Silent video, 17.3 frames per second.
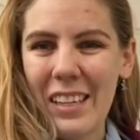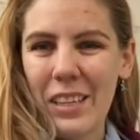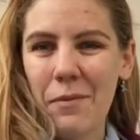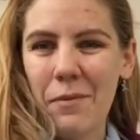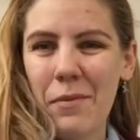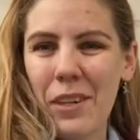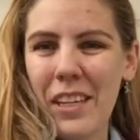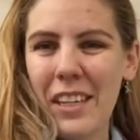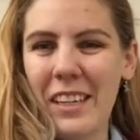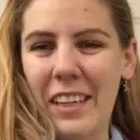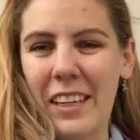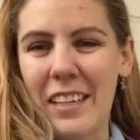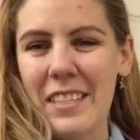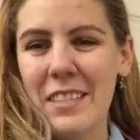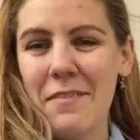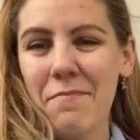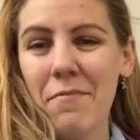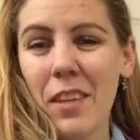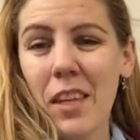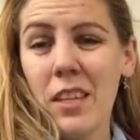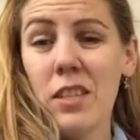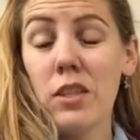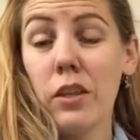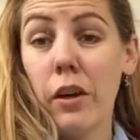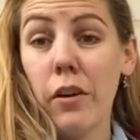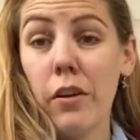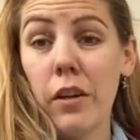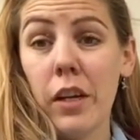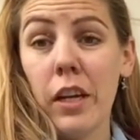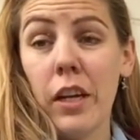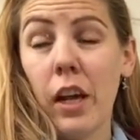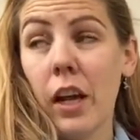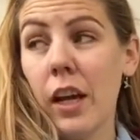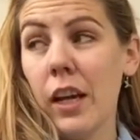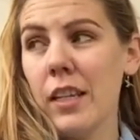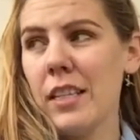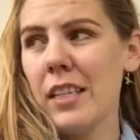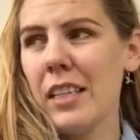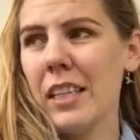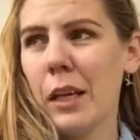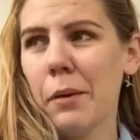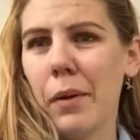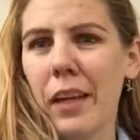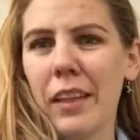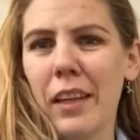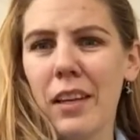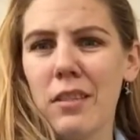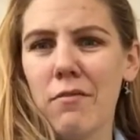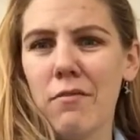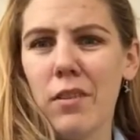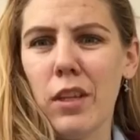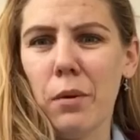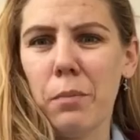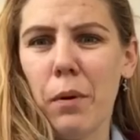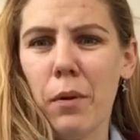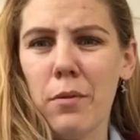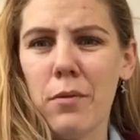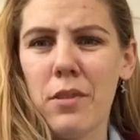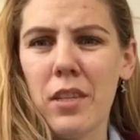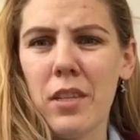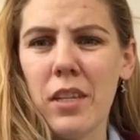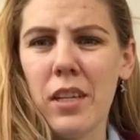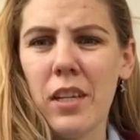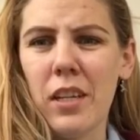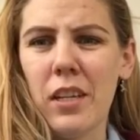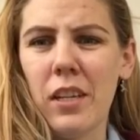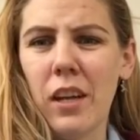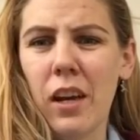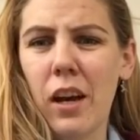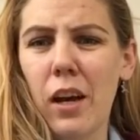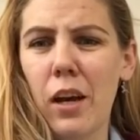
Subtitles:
Good morning, guys. Sorry I didn't get my last video posted